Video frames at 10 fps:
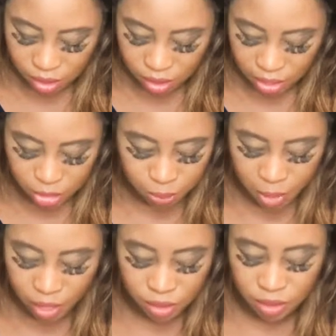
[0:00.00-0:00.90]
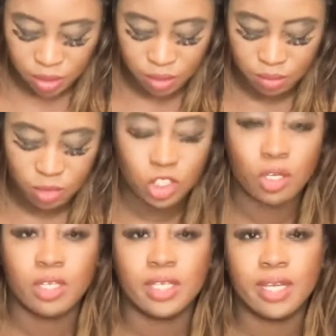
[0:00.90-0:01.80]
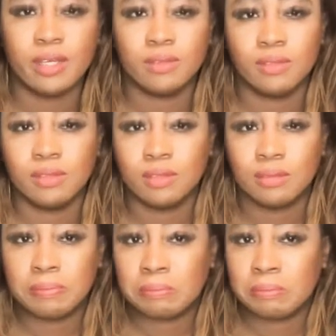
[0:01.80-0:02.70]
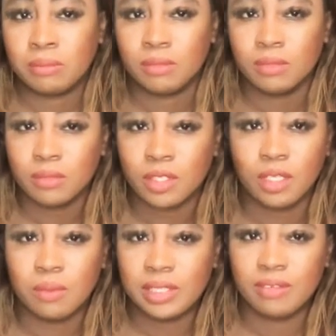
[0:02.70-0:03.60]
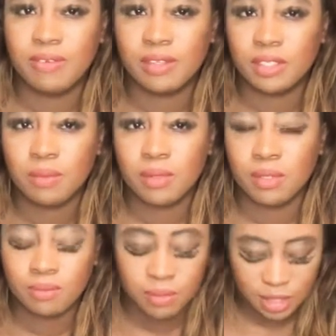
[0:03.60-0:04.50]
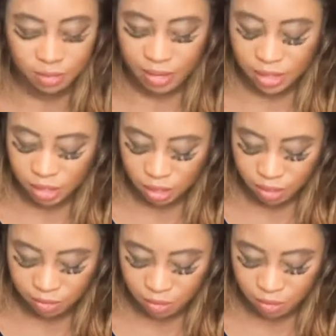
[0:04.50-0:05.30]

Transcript: this person shot you down. They were defensive,